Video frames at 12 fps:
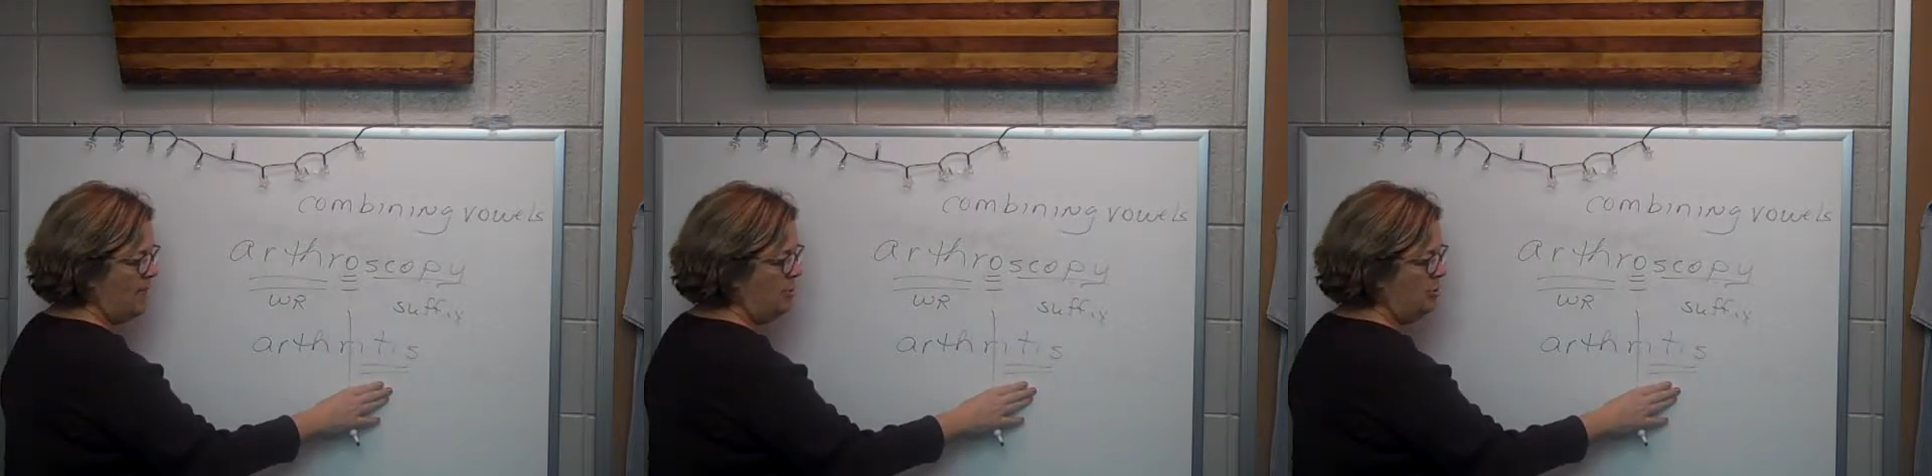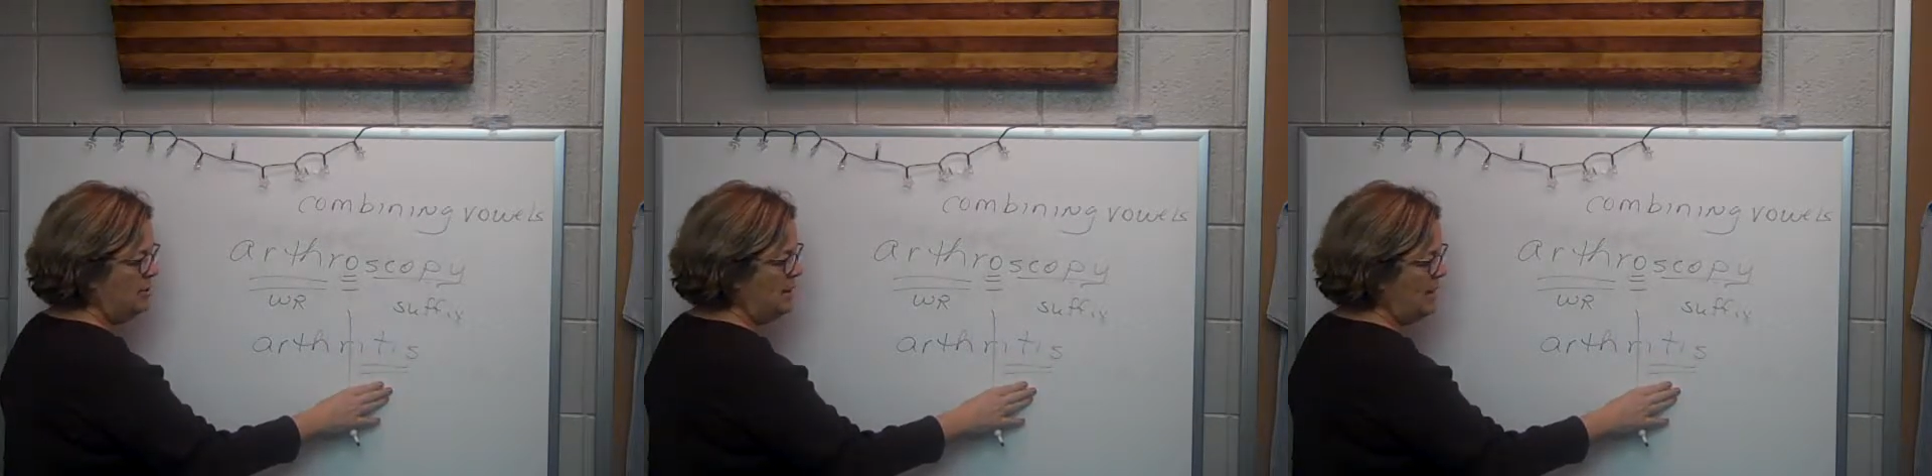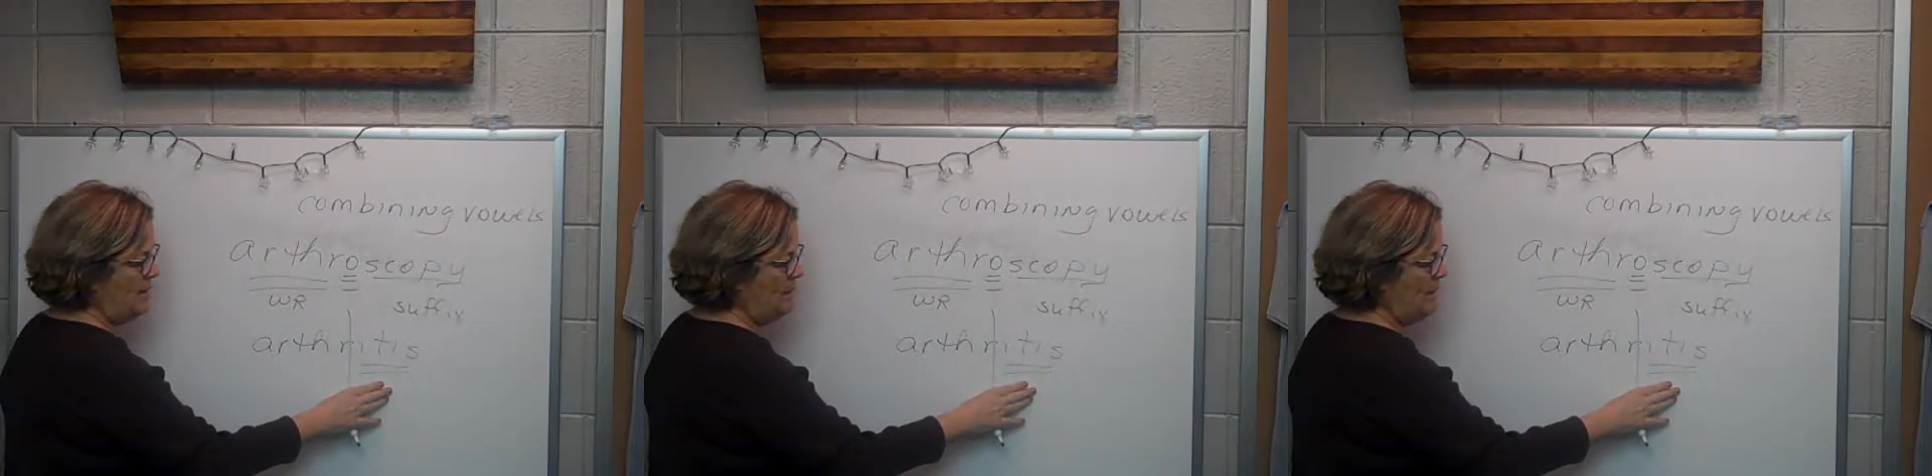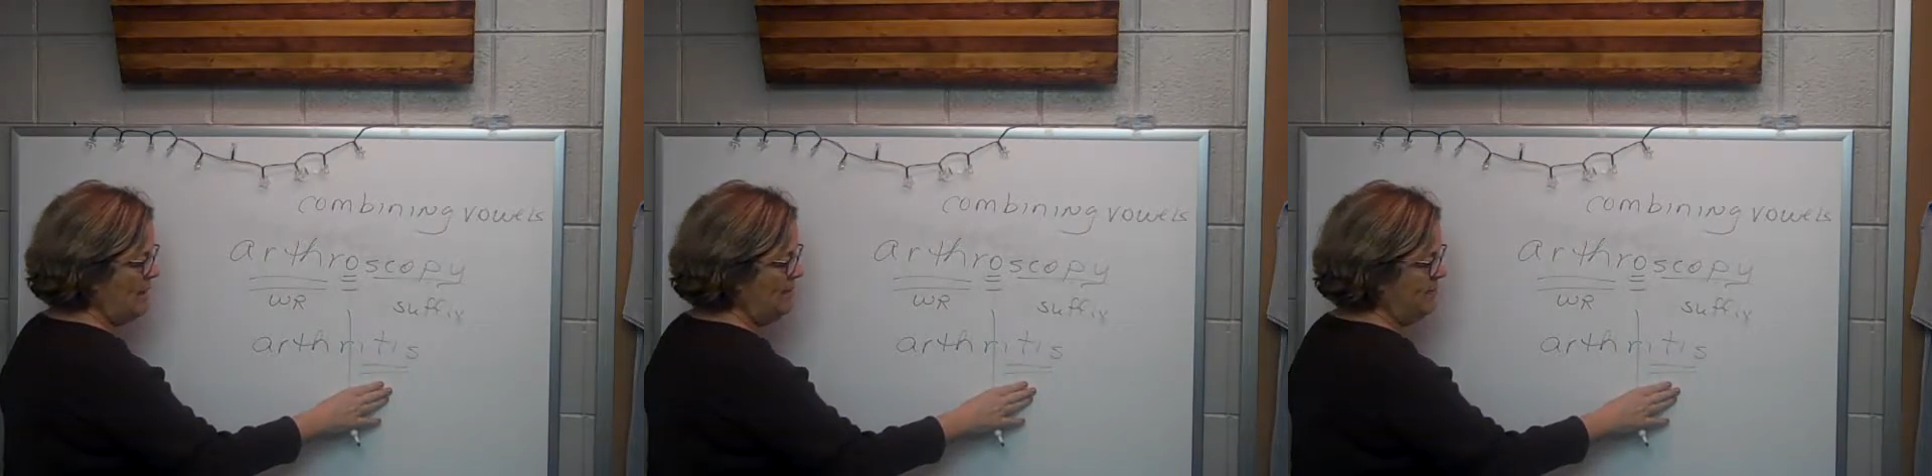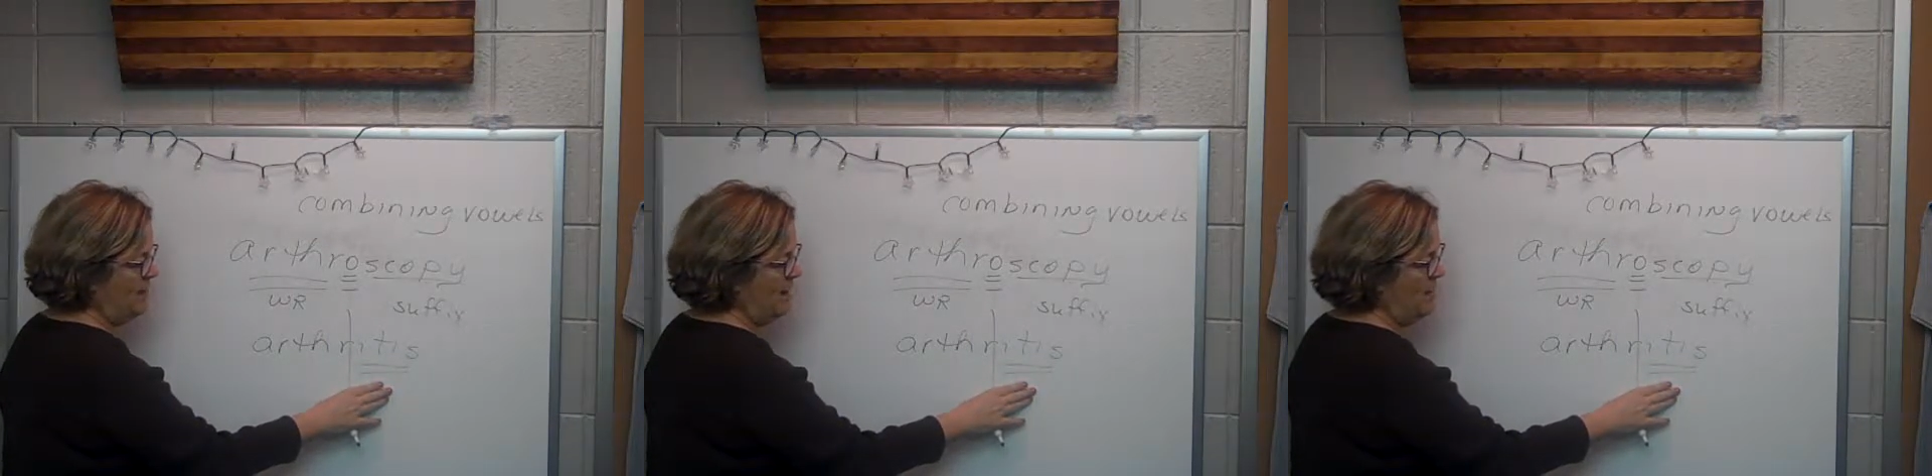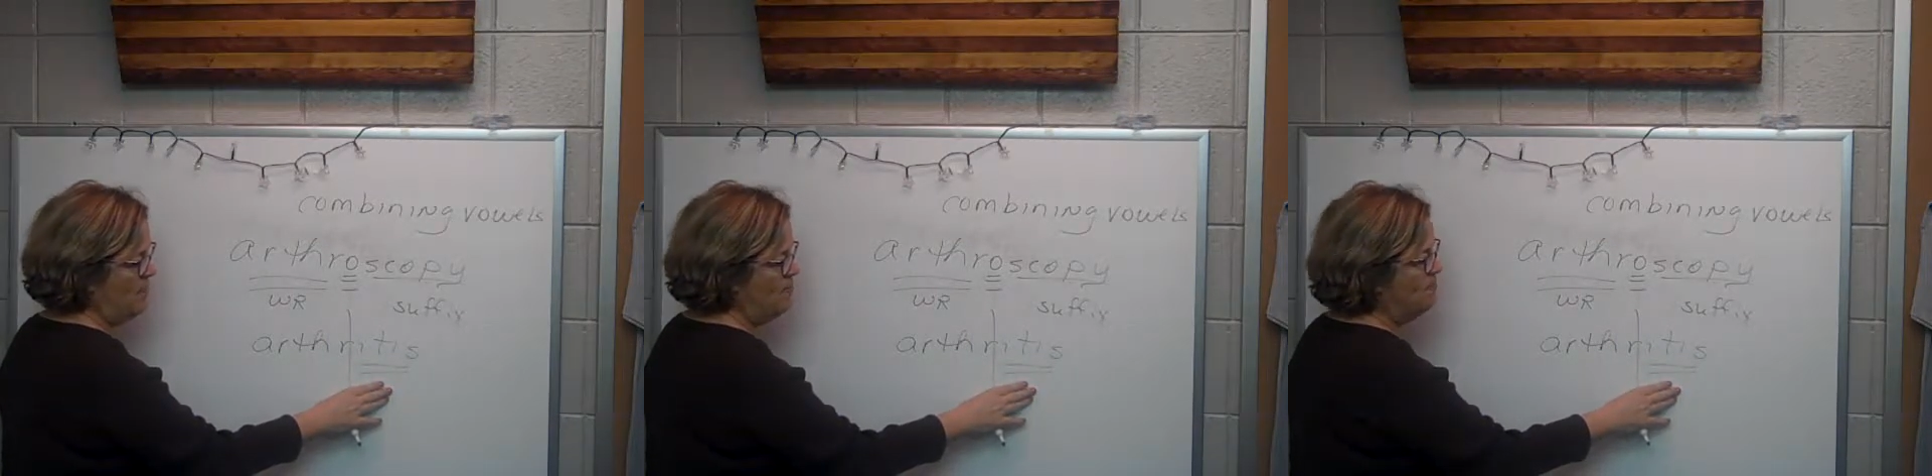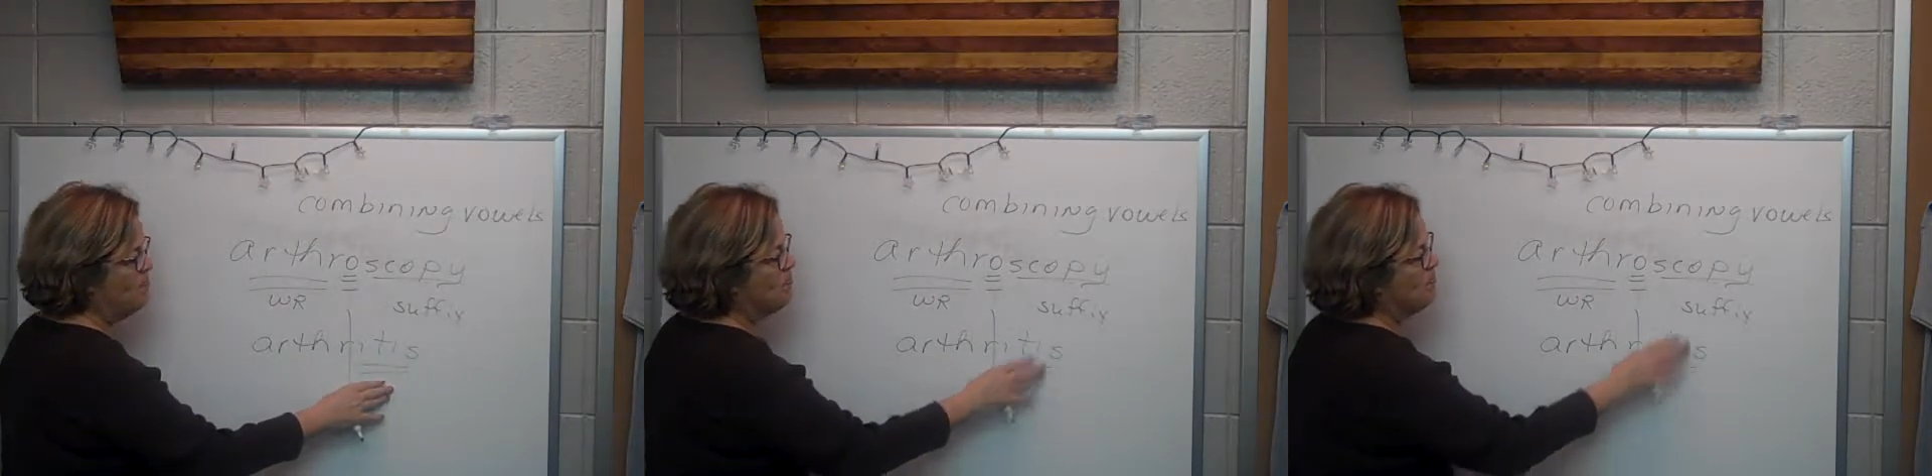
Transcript: use that combining vowel